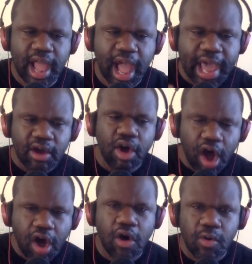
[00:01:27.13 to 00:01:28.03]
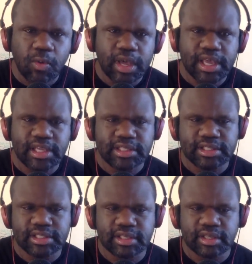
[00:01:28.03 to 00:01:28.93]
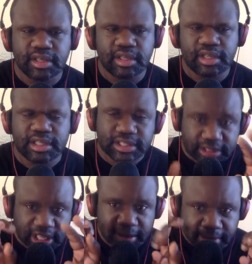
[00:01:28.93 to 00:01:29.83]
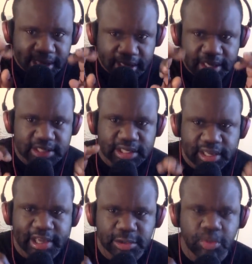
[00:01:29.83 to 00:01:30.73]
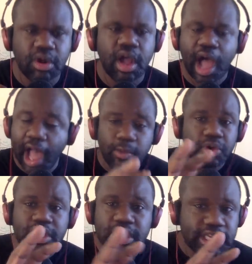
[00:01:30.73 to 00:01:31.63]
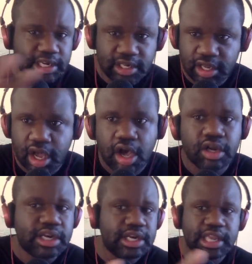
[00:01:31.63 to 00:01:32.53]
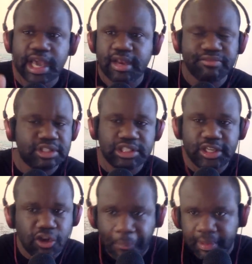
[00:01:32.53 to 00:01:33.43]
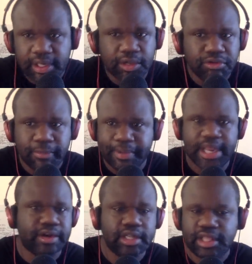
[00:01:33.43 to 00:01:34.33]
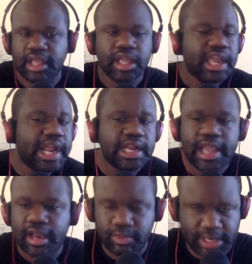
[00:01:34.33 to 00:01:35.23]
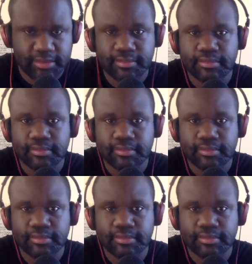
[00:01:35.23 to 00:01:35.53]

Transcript: I don't always seem like an intellectual I will cook any of y'all in any kind of geopolitical debate or anything any day of the week.